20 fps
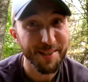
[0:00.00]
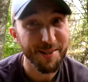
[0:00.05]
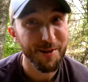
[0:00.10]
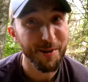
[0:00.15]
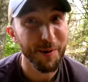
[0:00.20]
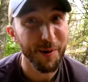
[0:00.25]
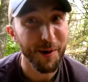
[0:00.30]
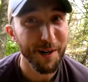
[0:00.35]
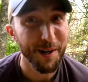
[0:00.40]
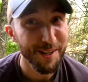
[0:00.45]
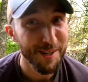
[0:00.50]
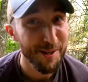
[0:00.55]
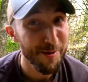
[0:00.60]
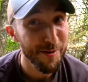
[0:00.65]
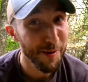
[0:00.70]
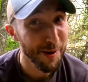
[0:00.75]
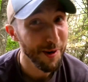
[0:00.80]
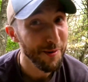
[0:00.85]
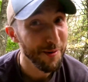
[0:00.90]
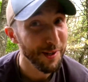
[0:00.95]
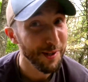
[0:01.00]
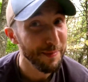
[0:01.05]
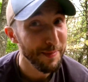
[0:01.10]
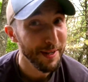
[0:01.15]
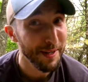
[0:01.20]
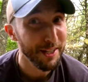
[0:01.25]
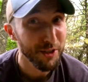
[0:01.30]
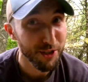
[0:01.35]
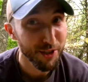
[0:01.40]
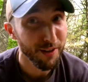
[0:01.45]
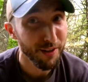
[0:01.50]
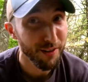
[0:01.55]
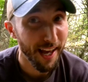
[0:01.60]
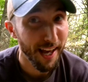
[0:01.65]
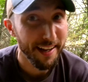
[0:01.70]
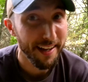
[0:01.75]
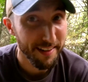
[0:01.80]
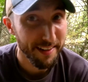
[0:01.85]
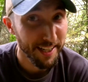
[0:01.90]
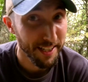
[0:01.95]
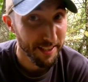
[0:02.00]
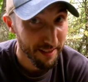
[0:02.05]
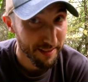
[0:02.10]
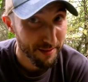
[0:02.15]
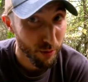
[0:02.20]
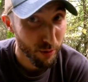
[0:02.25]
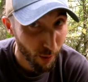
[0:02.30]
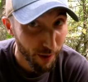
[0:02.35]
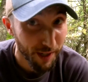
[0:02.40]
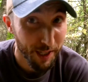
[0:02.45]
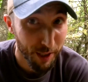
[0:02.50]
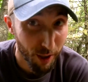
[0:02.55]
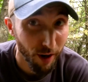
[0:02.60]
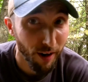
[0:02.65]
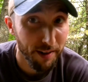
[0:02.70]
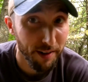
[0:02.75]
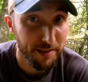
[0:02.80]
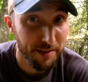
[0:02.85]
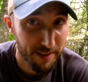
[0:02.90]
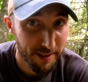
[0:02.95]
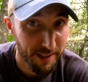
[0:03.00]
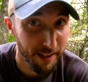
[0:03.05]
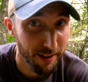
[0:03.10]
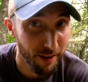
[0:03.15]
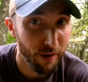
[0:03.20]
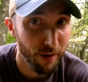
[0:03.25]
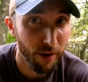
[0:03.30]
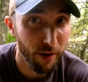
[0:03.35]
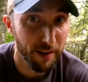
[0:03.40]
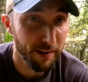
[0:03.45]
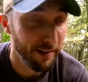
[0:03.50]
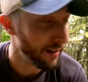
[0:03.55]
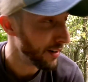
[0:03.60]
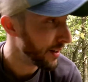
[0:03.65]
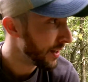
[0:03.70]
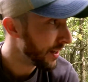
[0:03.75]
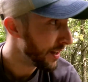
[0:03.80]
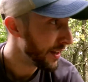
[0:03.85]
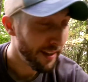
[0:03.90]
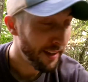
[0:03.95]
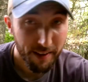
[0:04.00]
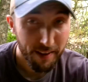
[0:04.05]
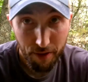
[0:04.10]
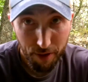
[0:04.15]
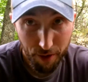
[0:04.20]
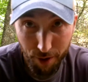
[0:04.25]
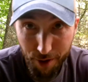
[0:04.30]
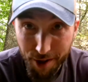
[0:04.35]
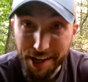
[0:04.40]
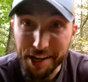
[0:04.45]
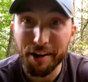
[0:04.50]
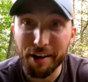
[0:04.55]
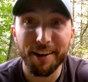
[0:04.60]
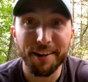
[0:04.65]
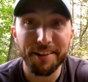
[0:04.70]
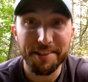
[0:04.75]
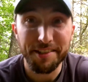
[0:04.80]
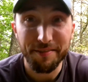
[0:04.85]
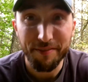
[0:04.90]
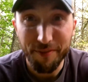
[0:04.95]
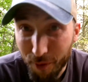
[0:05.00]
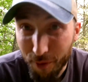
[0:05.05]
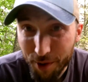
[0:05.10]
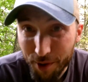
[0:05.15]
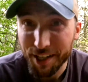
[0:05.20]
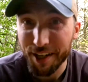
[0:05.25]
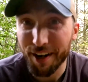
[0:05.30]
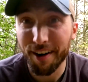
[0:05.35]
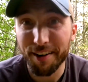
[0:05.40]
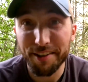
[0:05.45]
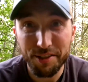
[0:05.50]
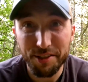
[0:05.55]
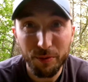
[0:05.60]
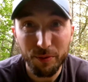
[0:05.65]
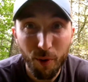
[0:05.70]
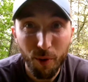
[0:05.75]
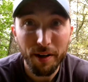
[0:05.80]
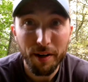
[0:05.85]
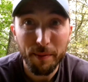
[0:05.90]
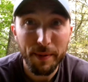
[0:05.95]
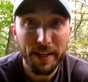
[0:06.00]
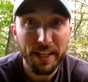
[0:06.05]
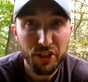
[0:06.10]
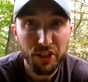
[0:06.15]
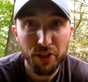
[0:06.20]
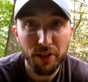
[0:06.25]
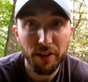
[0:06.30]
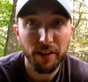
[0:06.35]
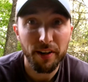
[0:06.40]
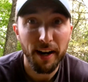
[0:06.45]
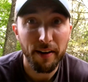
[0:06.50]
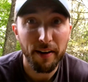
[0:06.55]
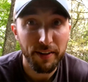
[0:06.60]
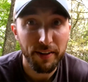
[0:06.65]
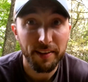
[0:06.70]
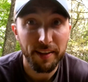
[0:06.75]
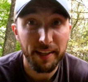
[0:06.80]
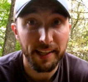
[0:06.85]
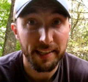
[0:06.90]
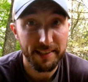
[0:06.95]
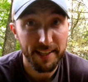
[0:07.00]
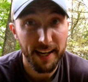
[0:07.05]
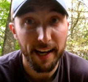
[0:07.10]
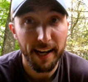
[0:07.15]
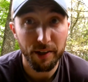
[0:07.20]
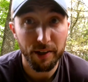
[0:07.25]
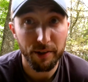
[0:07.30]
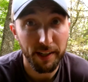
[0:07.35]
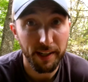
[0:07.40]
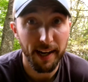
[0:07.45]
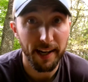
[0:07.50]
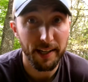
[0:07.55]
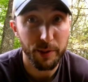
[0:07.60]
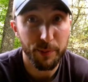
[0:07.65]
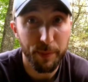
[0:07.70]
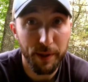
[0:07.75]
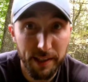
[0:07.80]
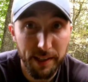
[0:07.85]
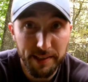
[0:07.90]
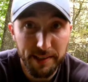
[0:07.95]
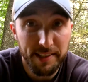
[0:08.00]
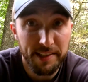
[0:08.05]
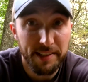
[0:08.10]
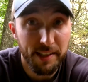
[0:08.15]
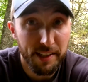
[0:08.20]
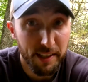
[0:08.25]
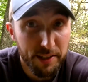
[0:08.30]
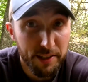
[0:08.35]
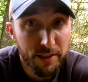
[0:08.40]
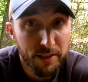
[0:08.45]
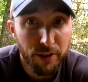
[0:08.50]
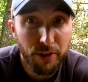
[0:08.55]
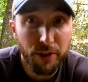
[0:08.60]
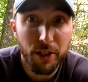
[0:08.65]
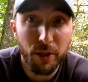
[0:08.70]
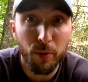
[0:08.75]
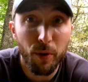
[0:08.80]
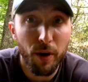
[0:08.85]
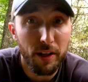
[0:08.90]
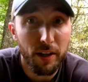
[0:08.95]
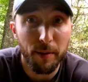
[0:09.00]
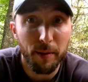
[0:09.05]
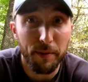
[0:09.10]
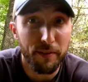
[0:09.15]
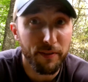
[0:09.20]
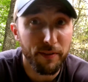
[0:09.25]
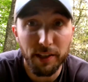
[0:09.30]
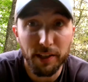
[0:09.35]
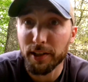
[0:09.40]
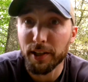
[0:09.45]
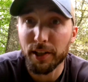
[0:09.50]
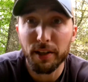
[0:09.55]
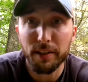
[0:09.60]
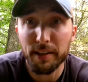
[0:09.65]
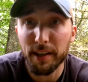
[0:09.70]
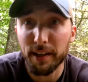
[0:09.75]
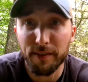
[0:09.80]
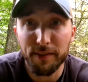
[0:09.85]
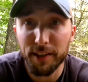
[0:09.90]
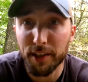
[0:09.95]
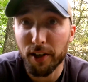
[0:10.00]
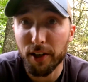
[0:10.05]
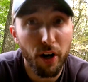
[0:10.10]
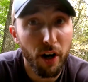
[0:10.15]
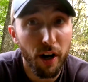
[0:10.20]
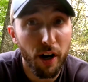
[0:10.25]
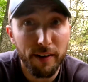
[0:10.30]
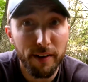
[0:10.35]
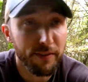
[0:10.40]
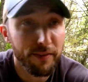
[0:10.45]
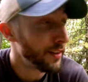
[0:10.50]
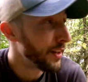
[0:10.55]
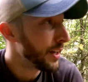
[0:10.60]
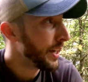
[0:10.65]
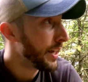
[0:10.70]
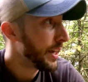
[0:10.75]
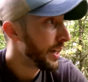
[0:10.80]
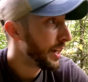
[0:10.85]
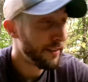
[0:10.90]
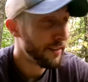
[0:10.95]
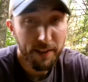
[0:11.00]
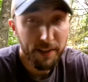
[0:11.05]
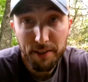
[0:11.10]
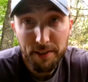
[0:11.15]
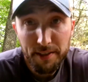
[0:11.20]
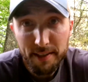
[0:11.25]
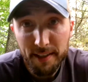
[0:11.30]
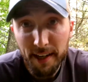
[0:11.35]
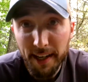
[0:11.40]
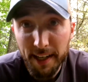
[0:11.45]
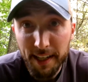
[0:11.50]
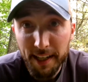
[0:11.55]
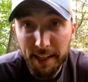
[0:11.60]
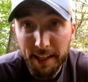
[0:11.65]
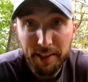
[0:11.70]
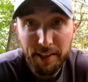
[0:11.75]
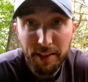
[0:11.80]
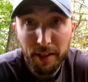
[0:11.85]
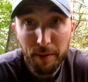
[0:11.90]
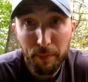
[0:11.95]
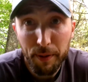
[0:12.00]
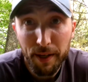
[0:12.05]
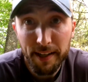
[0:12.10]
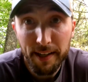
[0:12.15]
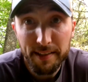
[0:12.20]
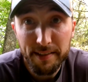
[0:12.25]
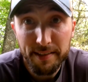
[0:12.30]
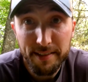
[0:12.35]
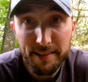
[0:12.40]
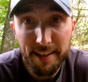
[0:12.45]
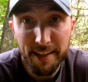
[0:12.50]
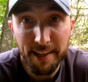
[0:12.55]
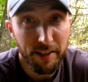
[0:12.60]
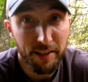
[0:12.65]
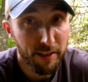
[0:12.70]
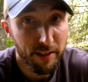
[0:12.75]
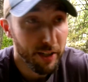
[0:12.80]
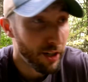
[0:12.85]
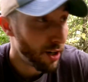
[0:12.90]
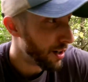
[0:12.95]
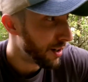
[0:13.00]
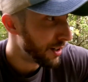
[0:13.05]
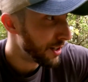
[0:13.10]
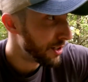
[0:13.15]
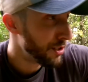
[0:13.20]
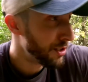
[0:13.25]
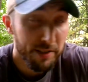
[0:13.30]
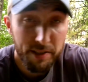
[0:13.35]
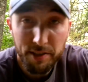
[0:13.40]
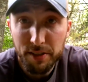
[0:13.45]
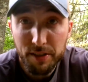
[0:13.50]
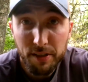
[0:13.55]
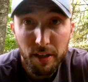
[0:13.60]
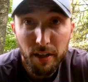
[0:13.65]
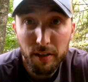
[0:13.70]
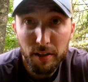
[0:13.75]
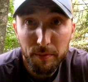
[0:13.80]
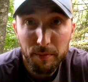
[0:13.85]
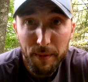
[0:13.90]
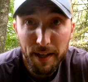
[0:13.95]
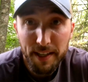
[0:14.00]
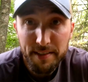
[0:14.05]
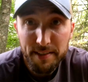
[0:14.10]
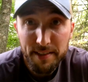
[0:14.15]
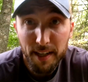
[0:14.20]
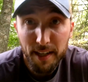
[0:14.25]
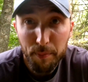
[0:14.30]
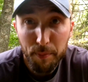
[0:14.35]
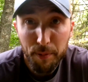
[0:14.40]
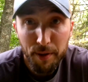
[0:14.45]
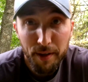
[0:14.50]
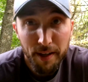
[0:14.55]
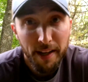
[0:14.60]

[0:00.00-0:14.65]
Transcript: sure that is at 20 yards, or 30 yards and 40 yards. You want to make sure everything is accurate, guys, because it's going to screw you all up. If you're off, if you're sighting in your pins and your yardages is all messed up,